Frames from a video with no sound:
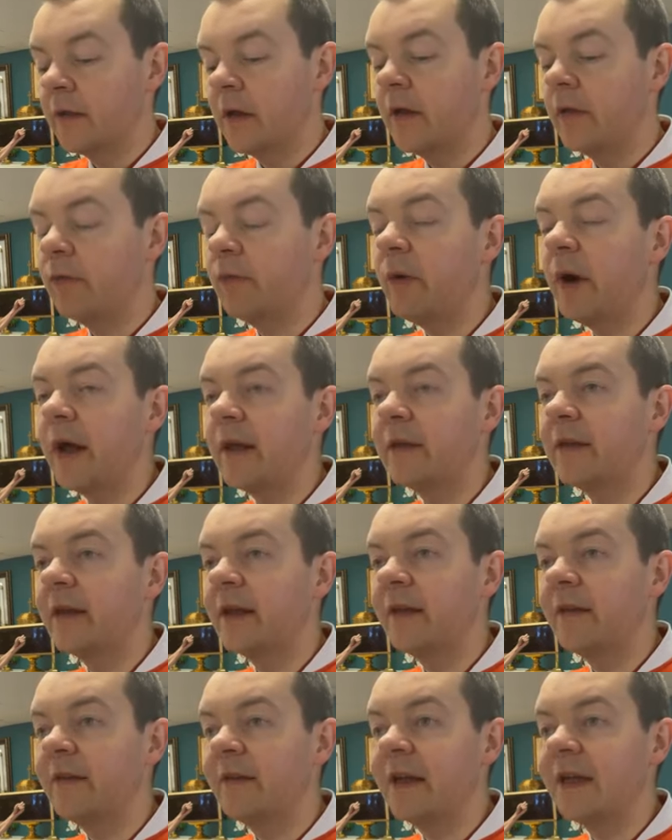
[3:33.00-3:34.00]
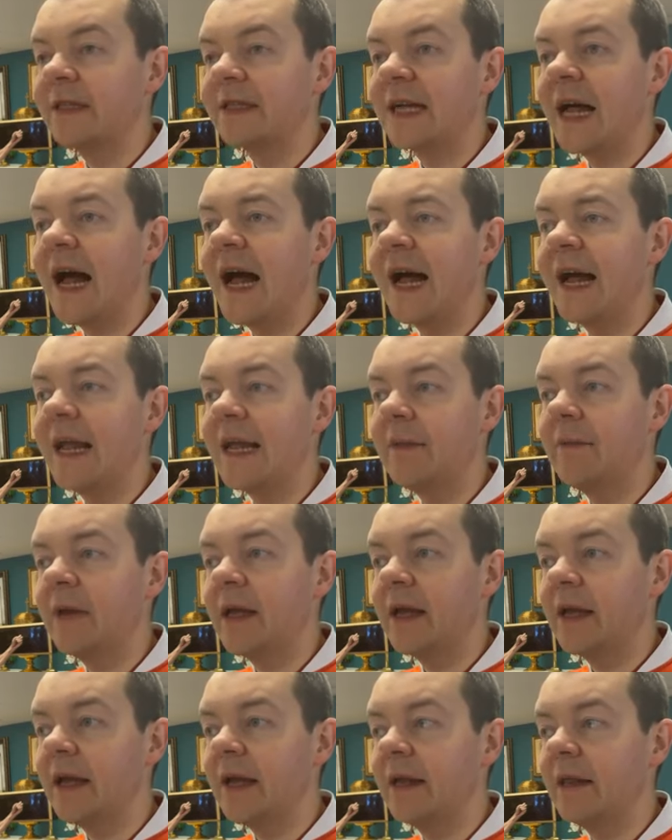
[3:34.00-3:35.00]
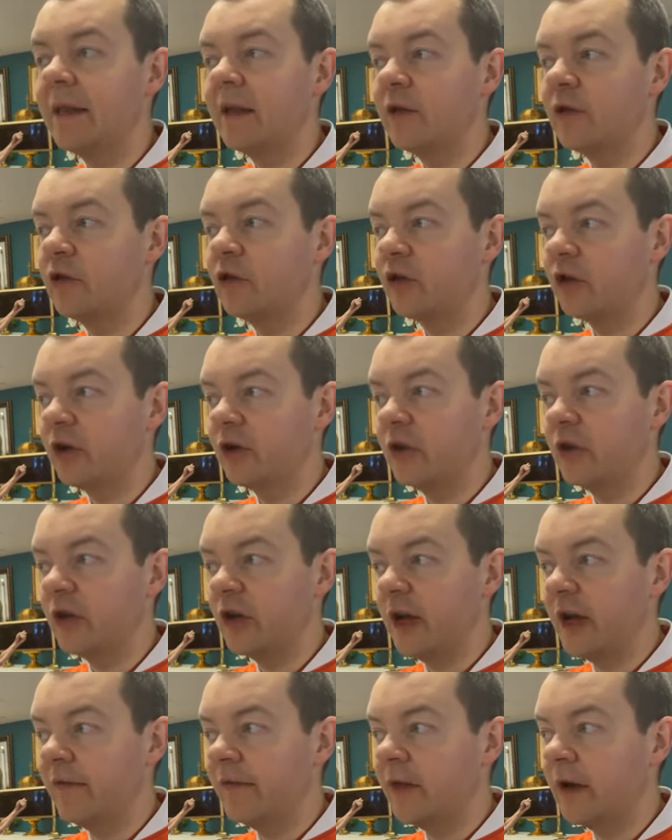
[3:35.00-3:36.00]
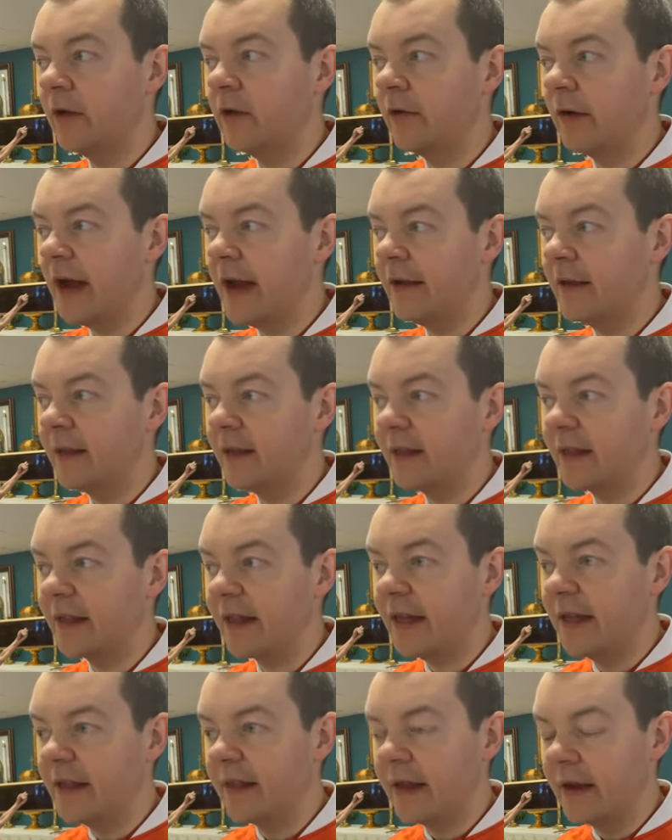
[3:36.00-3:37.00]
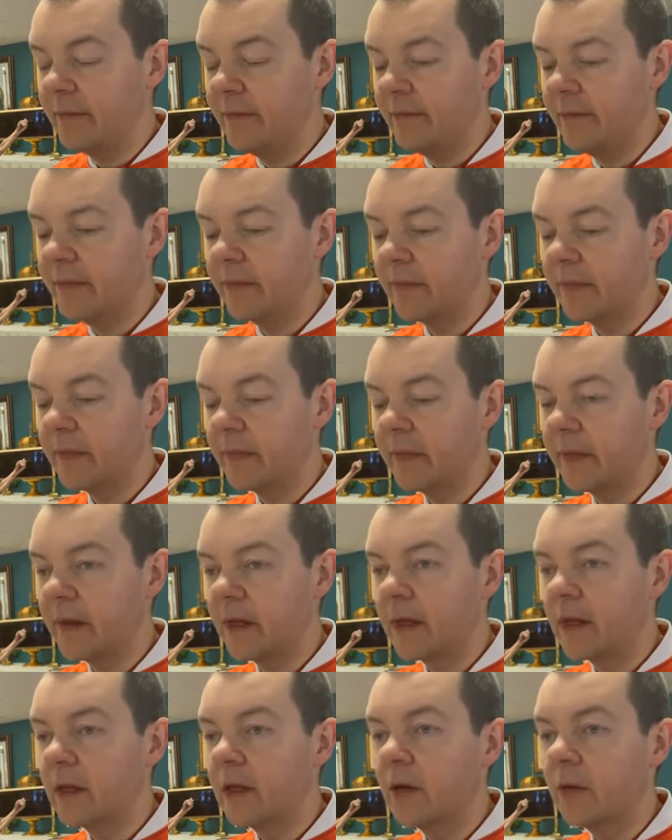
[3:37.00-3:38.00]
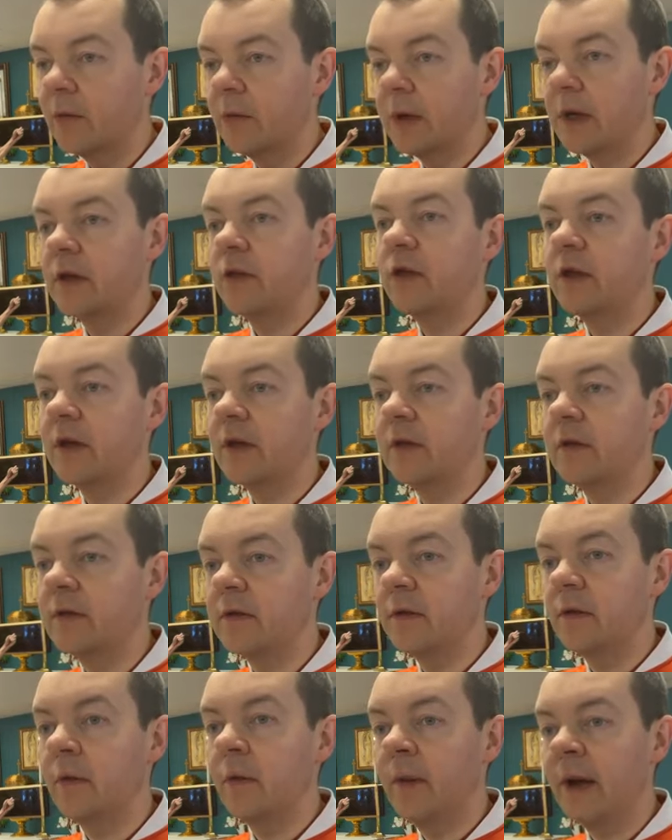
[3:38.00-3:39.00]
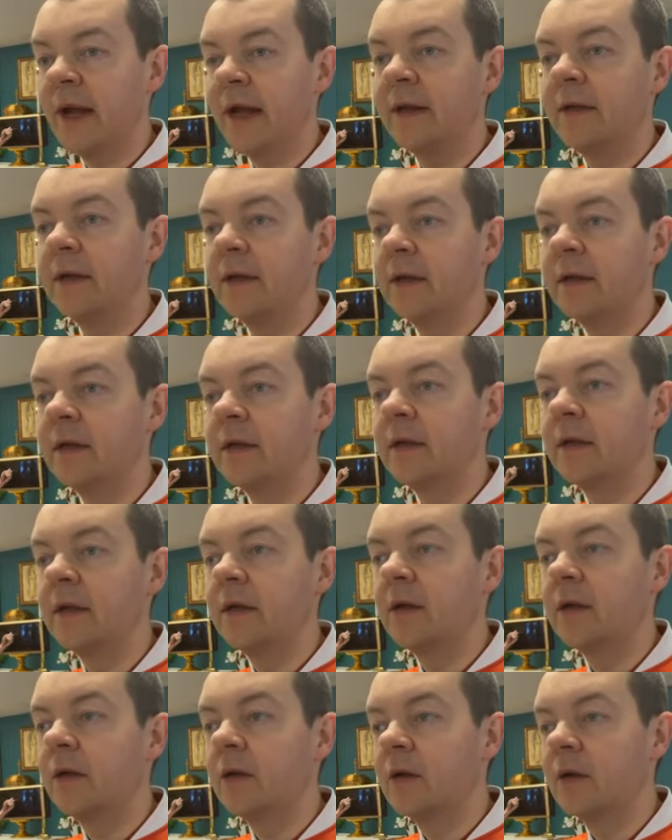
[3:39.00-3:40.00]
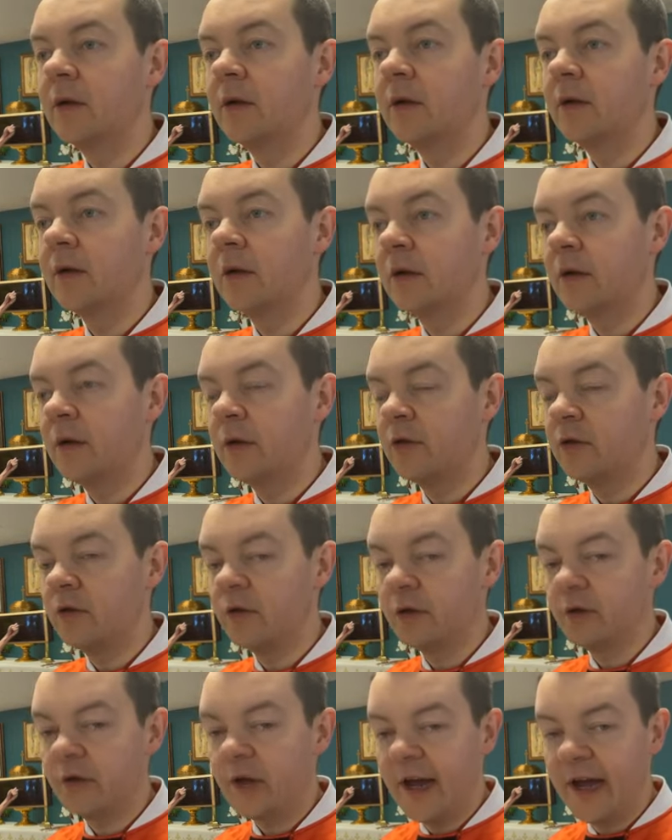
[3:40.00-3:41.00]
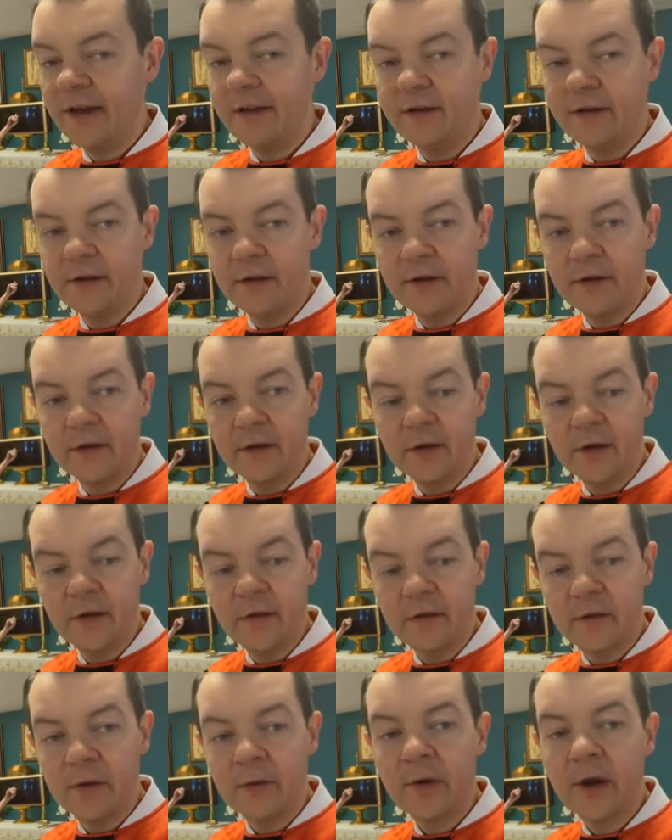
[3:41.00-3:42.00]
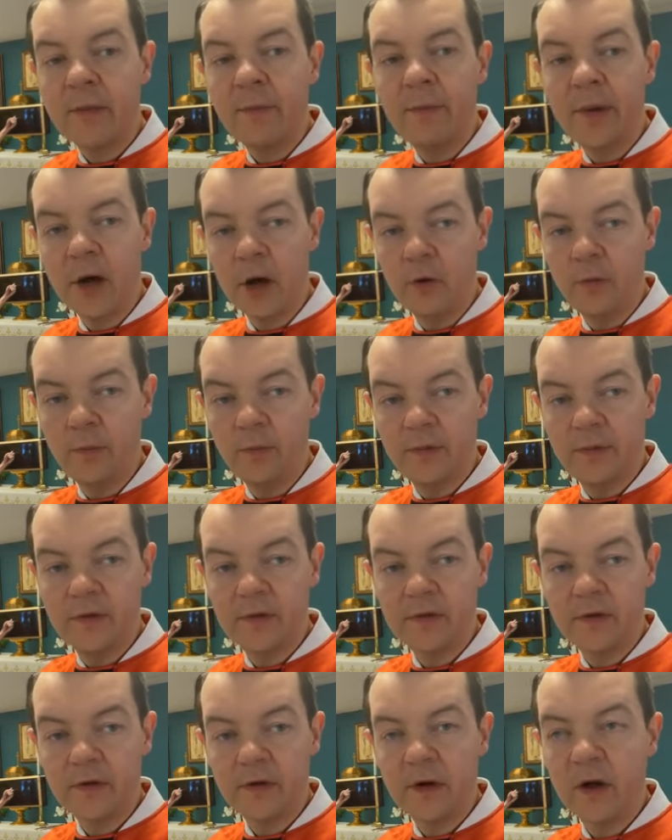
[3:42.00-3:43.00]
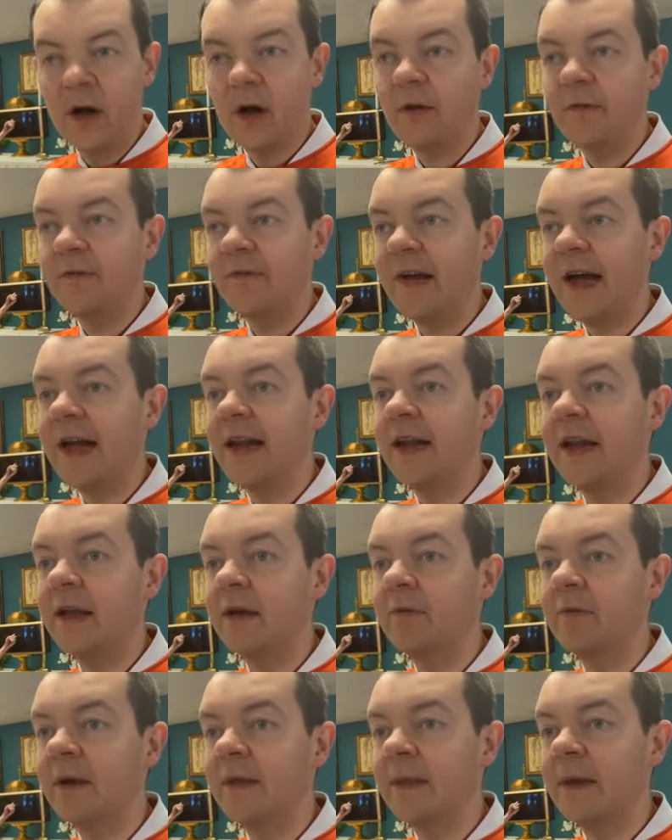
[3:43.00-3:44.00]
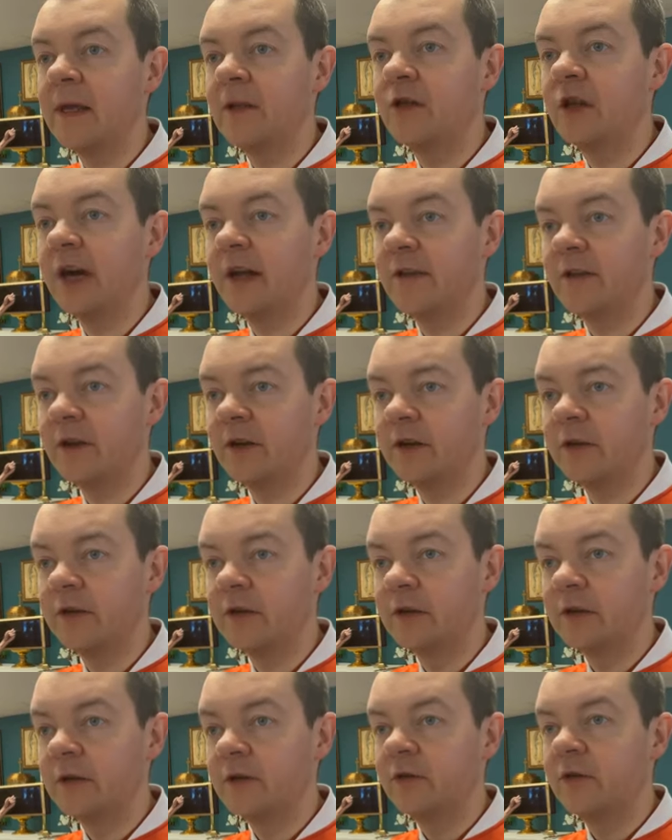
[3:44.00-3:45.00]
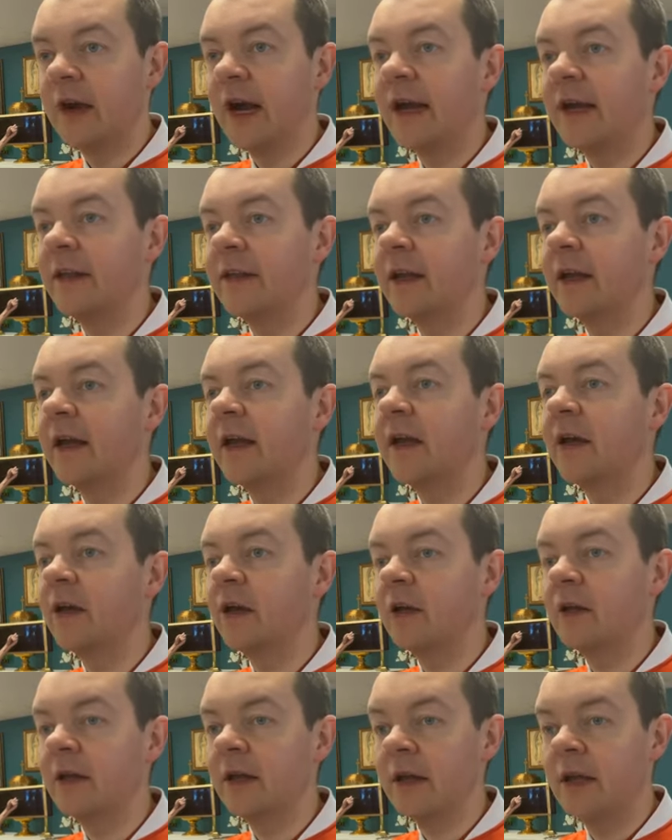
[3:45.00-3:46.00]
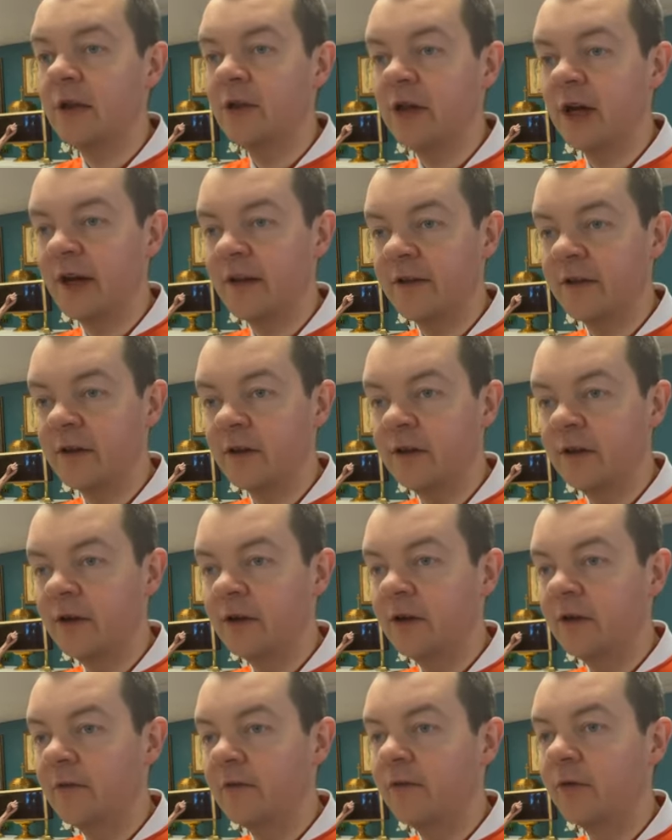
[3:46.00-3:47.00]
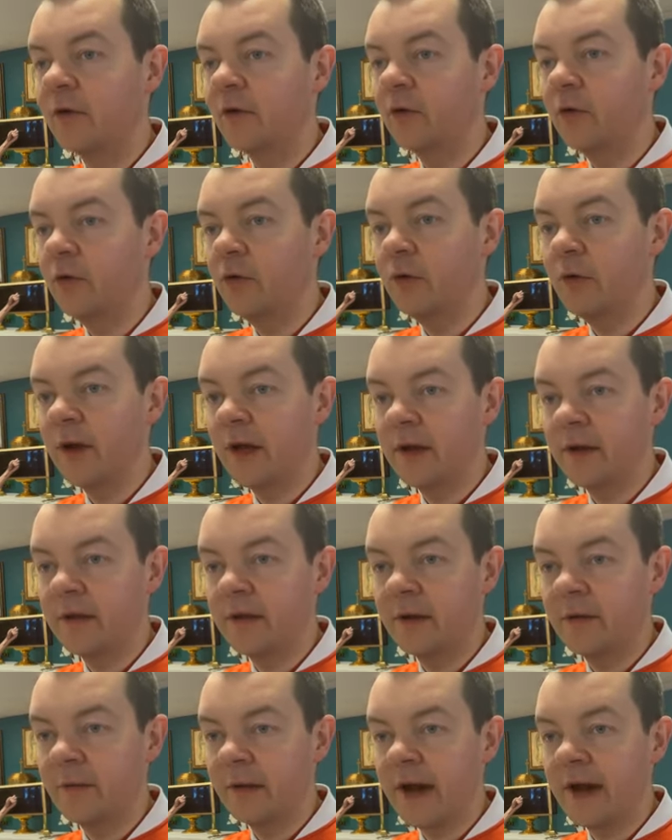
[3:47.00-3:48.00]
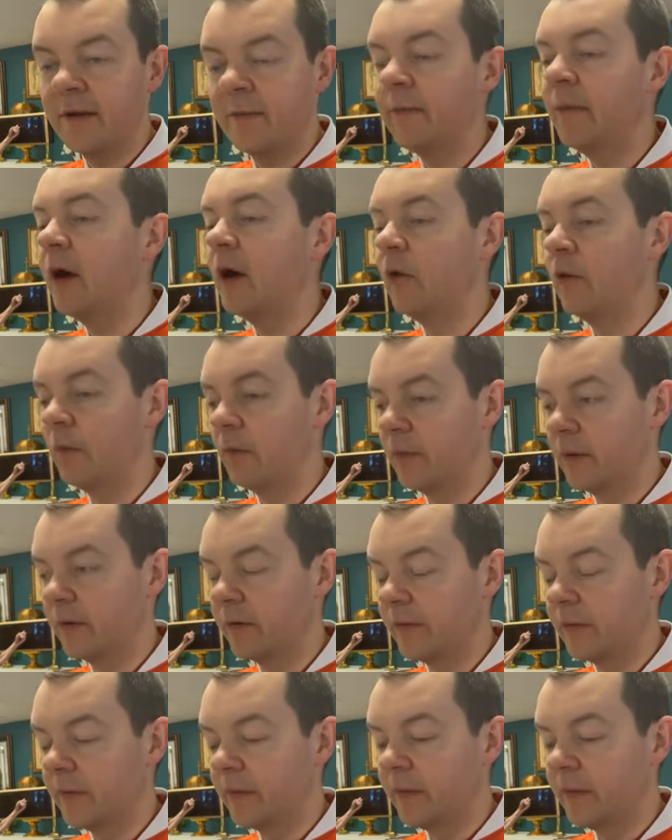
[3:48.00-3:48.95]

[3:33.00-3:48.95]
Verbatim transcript: This was the time in the Church of the Great Schism which is when the church had three popes all fighting with each other, trying to kill each other for who is the right pope.